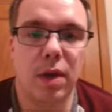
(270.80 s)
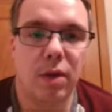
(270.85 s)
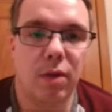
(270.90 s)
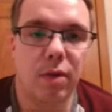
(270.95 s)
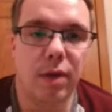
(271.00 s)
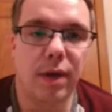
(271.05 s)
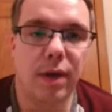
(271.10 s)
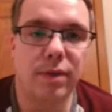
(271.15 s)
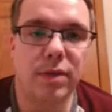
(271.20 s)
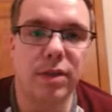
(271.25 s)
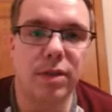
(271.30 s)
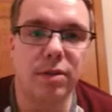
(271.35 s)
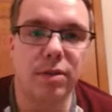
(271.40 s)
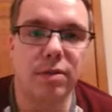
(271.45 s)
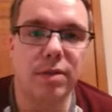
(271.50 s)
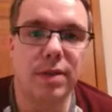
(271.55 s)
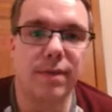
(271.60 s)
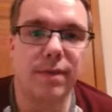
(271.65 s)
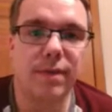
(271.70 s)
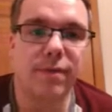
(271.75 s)
we have to do
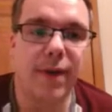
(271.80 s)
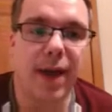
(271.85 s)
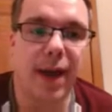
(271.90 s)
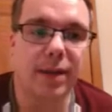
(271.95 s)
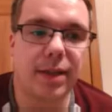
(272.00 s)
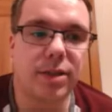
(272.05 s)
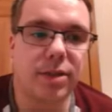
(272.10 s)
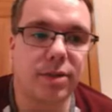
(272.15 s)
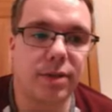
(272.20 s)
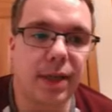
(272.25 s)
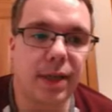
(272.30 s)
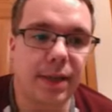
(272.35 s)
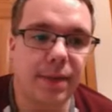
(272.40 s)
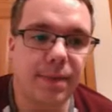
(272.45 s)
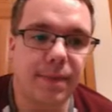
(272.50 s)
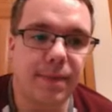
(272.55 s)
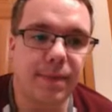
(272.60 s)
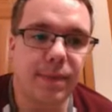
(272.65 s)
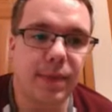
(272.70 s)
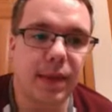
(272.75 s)
some factoring,
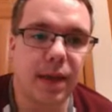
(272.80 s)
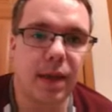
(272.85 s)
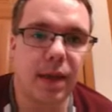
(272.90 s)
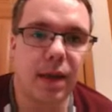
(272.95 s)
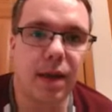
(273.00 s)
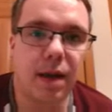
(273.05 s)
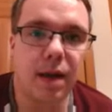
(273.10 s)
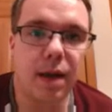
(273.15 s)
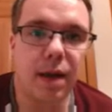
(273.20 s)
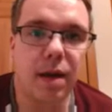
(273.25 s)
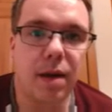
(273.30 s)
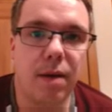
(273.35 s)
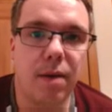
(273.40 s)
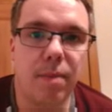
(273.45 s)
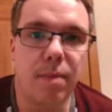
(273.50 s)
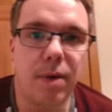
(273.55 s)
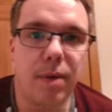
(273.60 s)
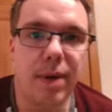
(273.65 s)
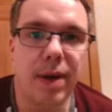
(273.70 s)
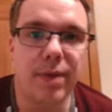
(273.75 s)

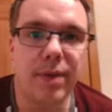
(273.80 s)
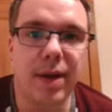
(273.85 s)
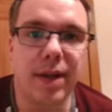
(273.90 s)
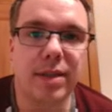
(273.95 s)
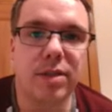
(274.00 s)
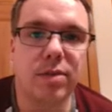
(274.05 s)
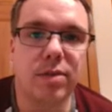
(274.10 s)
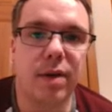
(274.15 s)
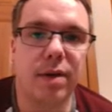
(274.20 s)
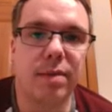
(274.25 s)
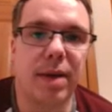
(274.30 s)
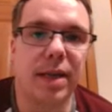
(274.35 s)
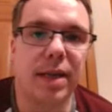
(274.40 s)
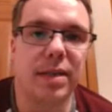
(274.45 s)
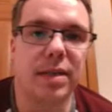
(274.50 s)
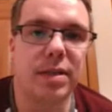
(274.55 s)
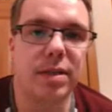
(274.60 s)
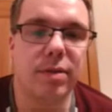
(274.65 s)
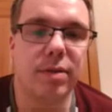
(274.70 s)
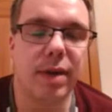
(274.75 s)
but we have x squared
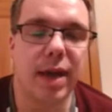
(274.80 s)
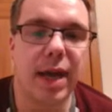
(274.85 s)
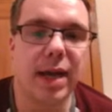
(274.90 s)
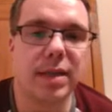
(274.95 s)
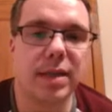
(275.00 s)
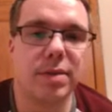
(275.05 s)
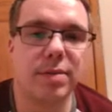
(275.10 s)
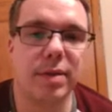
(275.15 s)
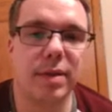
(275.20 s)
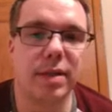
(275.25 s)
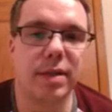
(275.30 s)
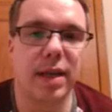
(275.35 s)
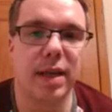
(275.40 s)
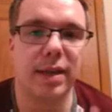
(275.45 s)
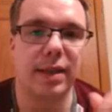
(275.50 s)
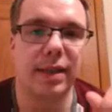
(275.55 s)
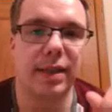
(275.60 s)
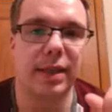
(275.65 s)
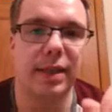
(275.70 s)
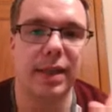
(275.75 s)
minus 3x with
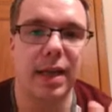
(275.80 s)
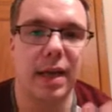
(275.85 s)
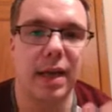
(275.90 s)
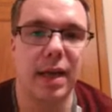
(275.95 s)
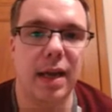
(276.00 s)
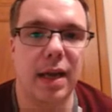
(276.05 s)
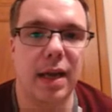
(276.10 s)
nothing